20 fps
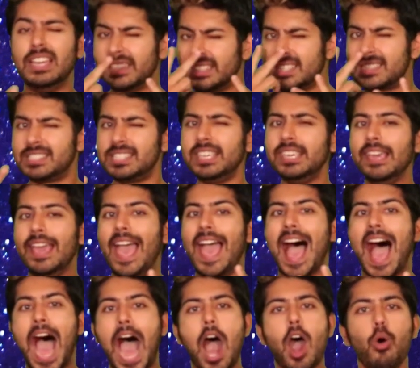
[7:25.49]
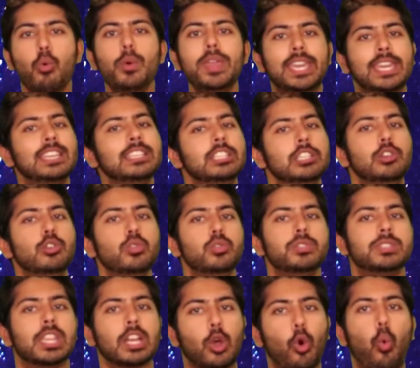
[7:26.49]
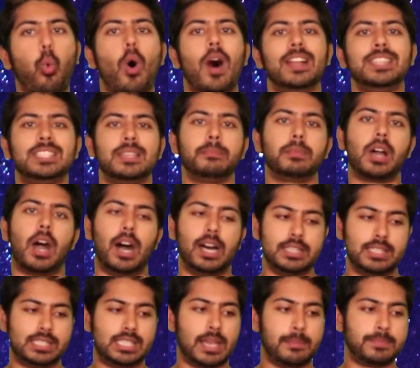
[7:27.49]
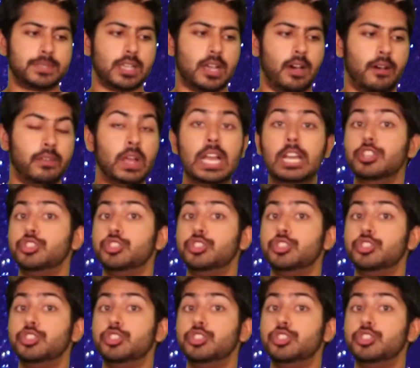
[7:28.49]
to see how we can use the quantum concepts of